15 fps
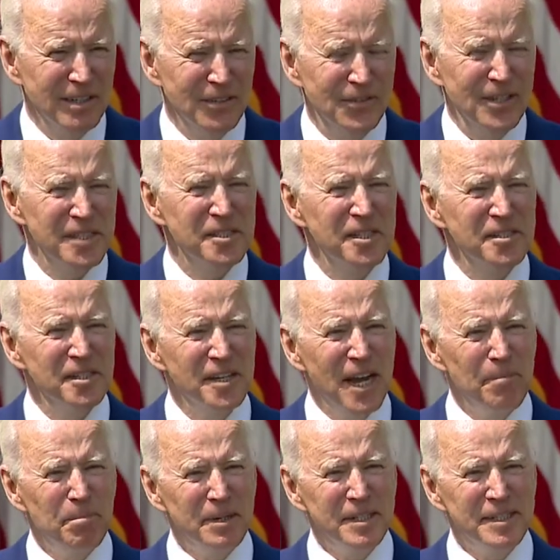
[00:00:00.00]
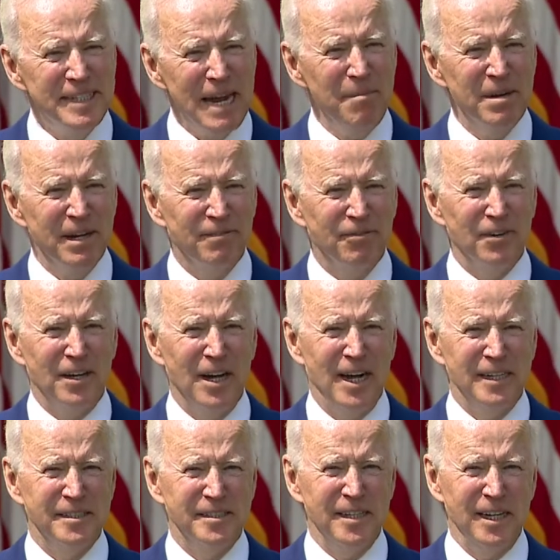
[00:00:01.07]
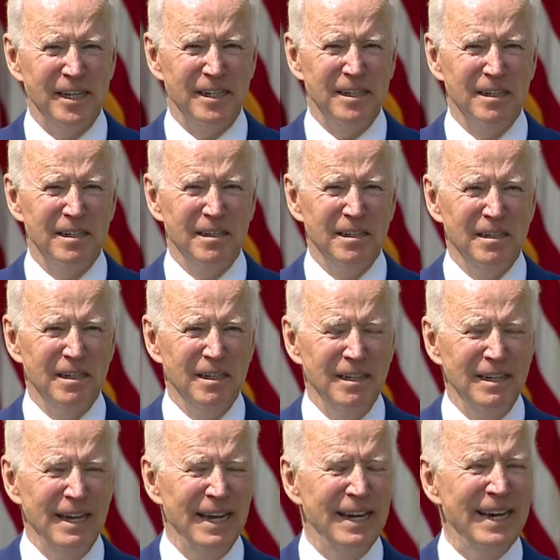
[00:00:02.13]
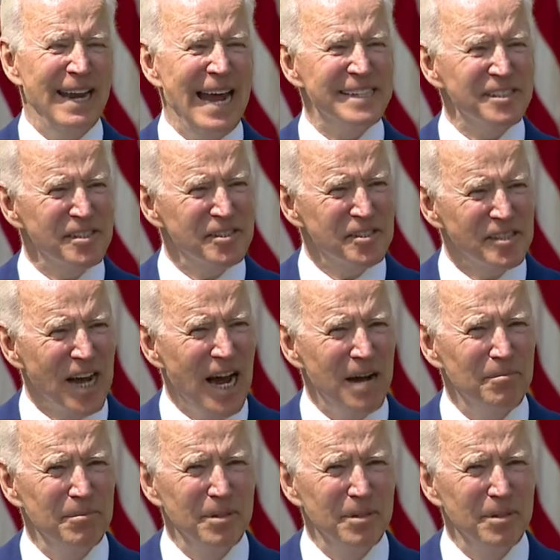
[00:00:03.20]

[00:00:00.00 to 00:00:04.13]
This is an epidemic, for God's sake, and it has to stop.